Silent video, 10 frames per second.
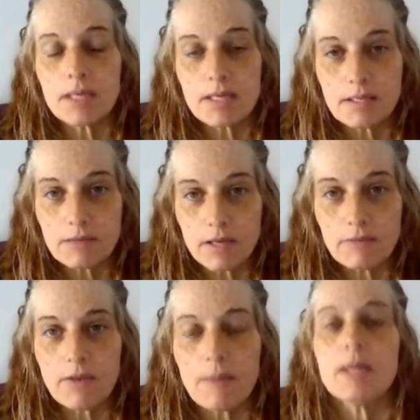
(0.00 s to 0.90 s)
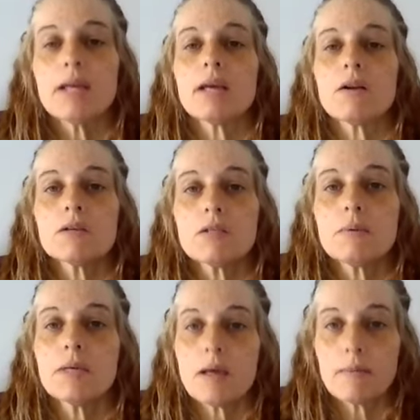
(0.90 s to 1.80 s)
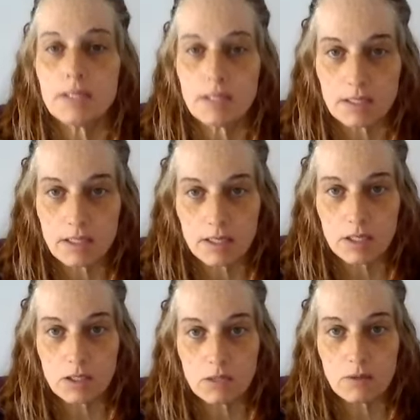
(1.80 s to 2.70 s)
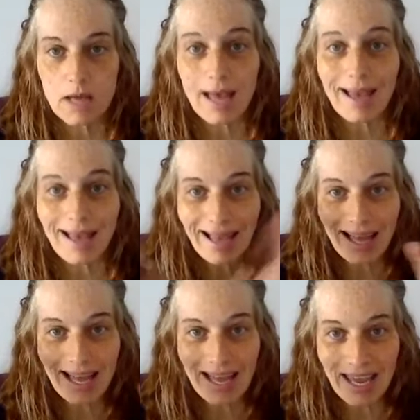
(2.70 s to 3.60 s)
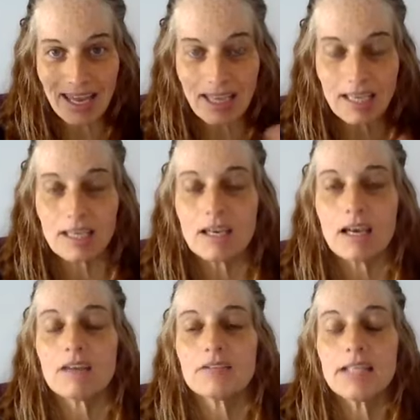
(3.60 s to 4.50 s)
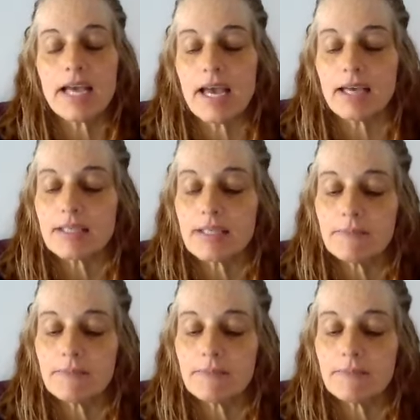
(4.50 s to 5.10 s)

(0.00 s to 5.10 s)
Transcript: because divine feminine can also become addicted to that high of sex.